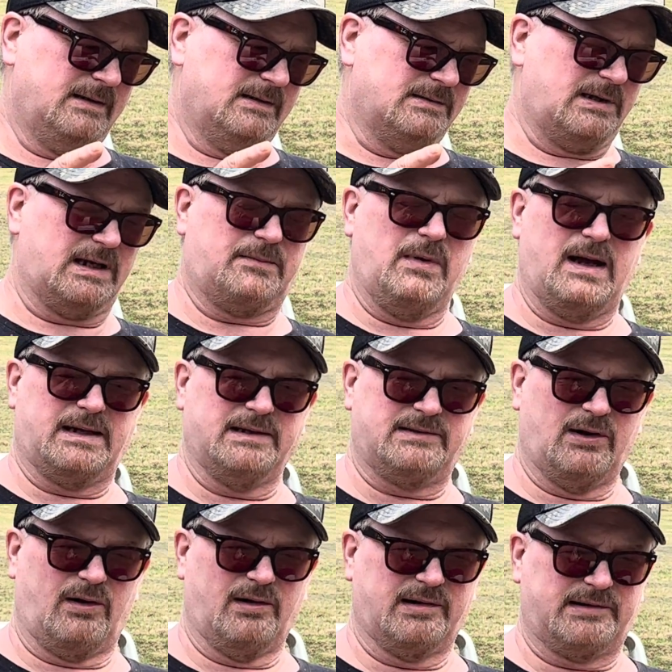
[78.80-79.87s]
like my
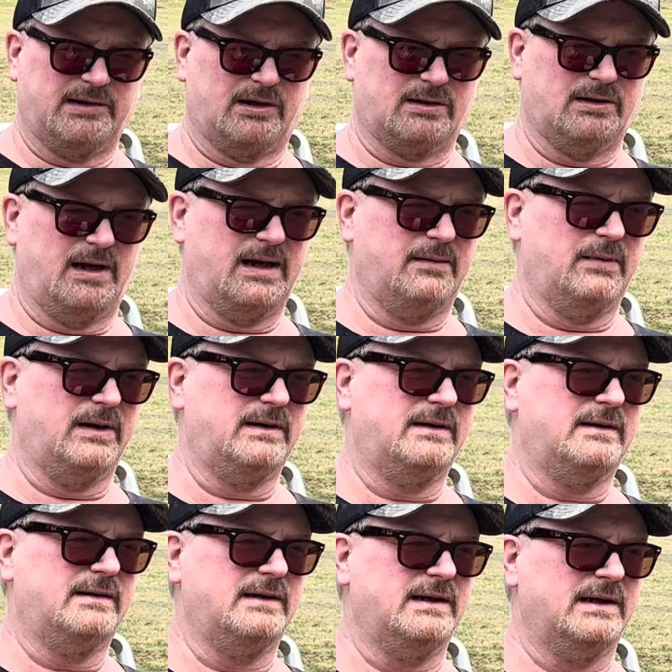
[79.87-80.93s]
guitarist Doug Lehman.
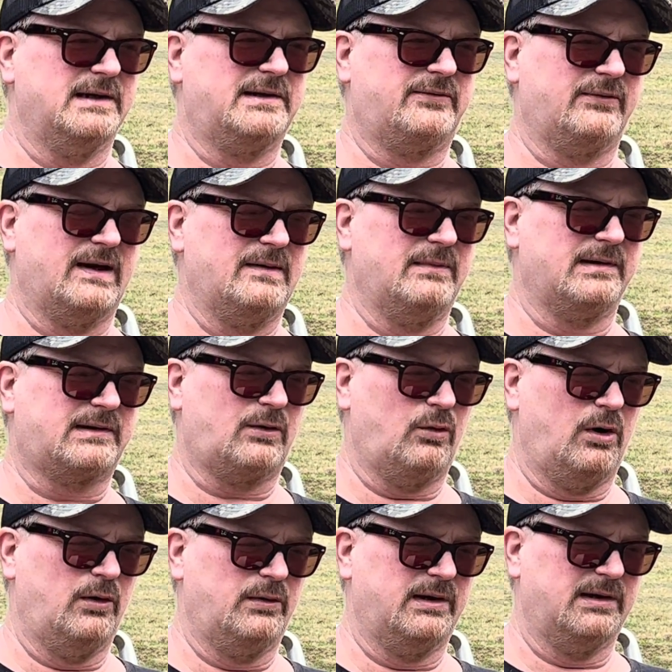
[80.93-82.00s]
His famous
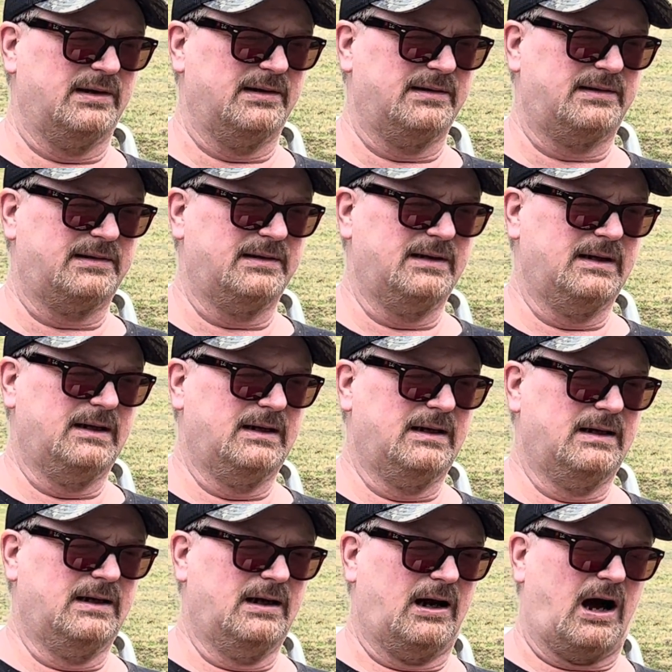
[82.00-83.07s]
quote is,
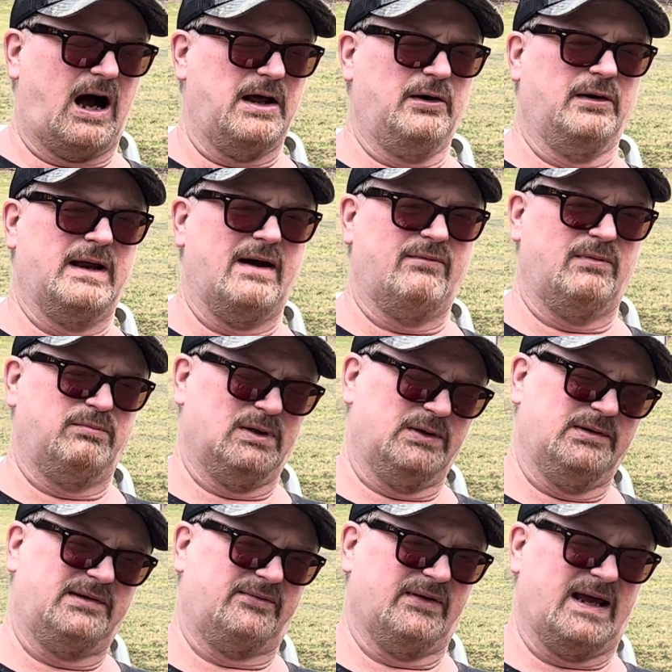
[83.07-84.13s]
"I don't have a
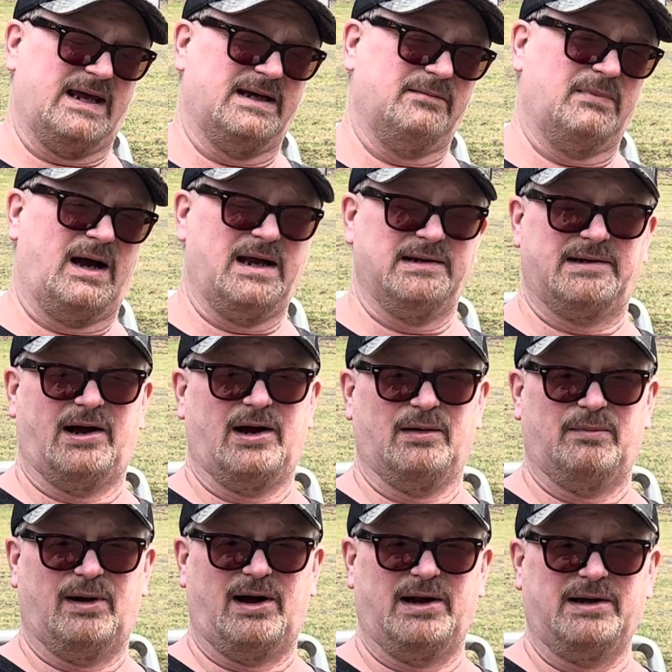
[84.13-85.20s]
blues vein in my entire
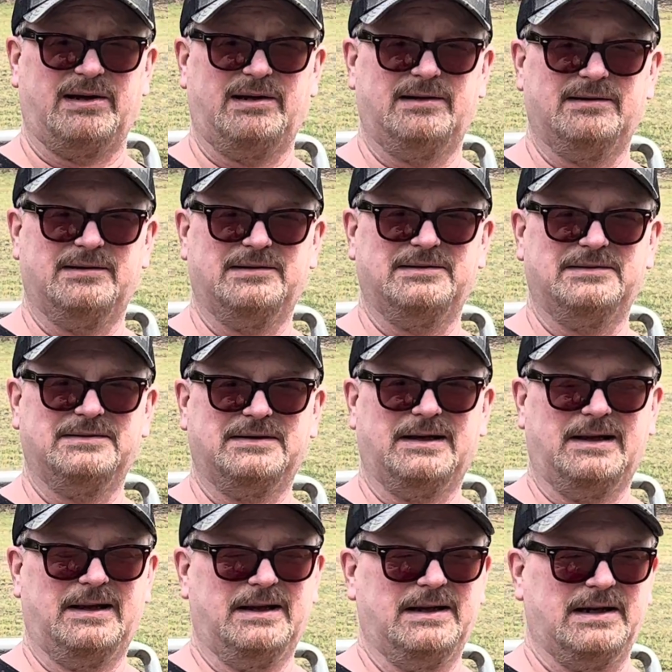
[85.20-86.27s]
body."
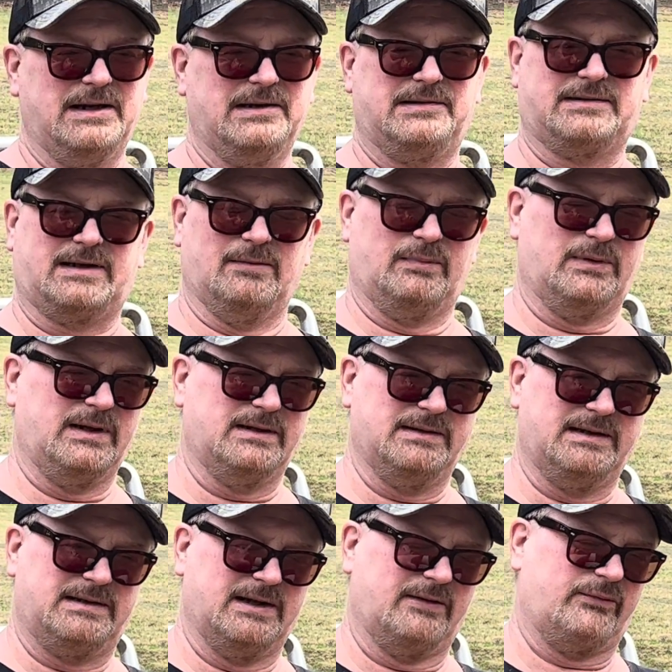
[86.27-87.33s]
He's
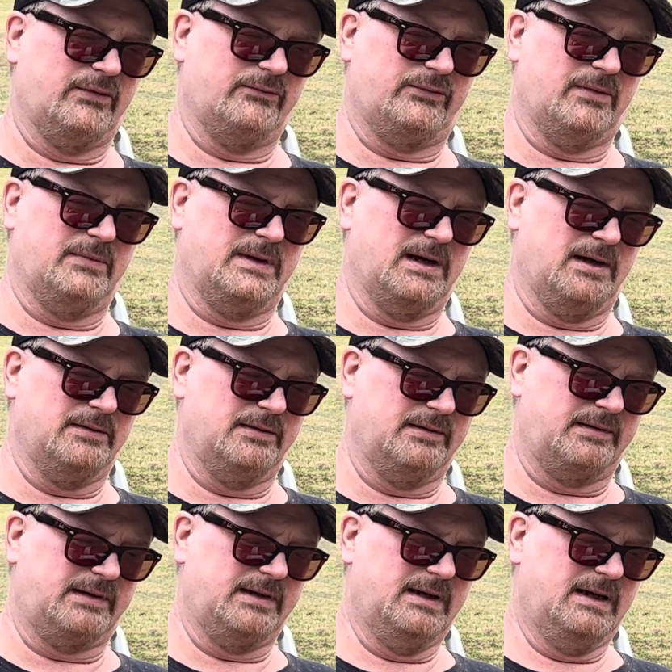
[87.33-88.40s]
completely different from the
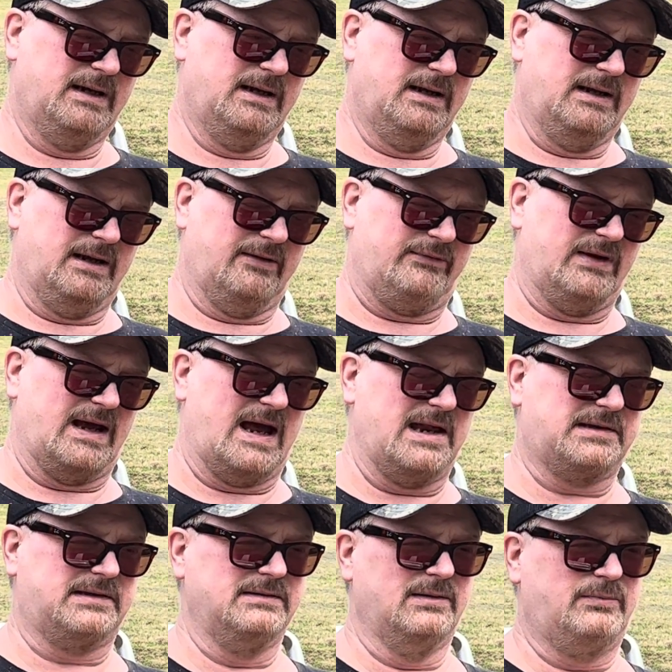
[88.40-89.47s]
others. If you
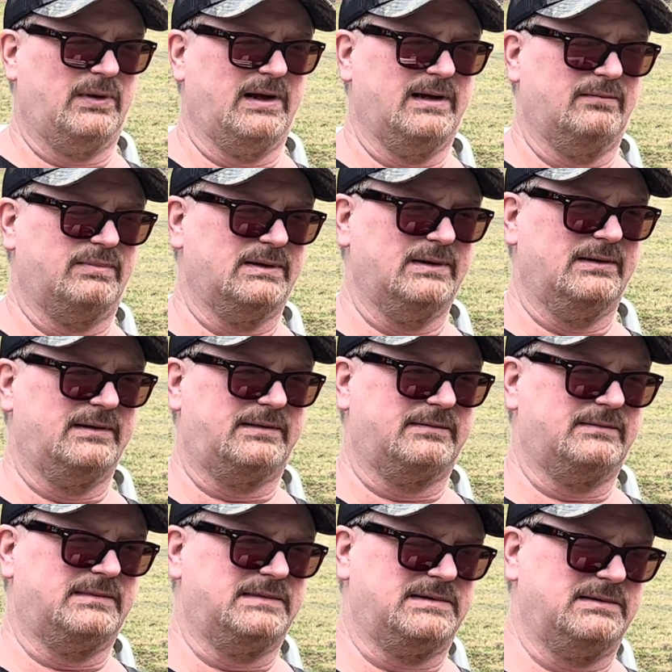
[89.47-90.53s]
ask him to play a blues
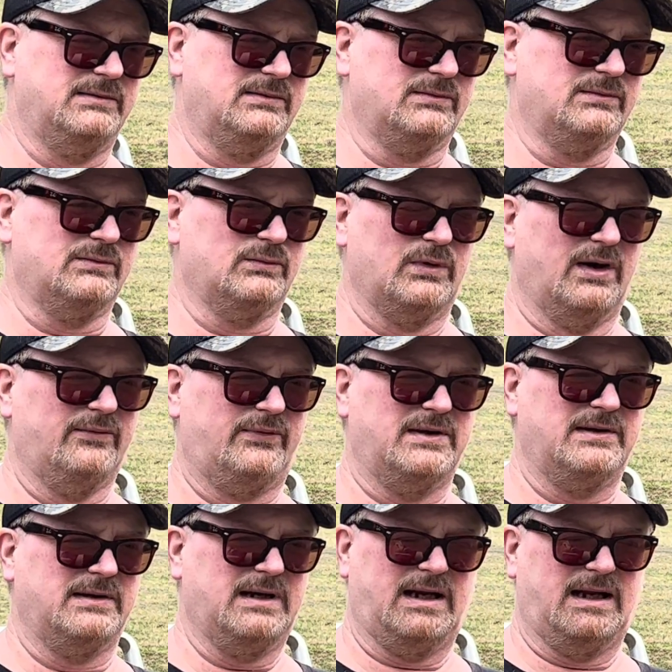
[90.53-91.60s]
riff
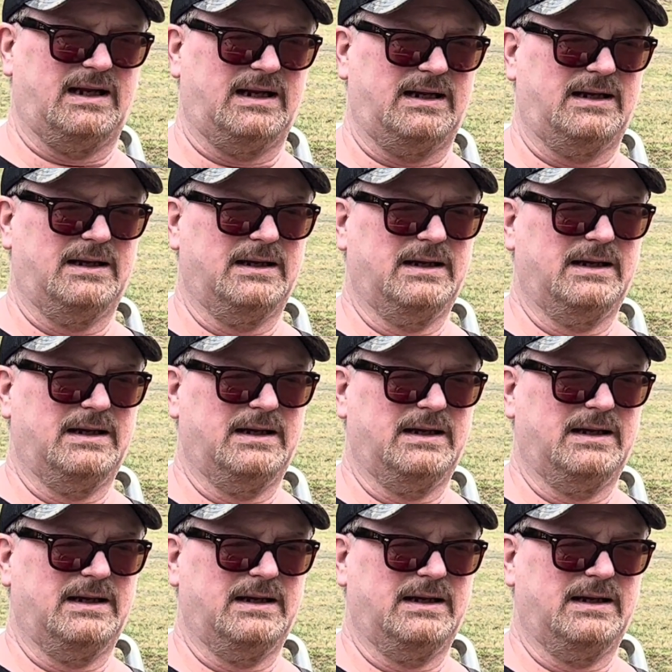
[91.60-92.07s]
in E,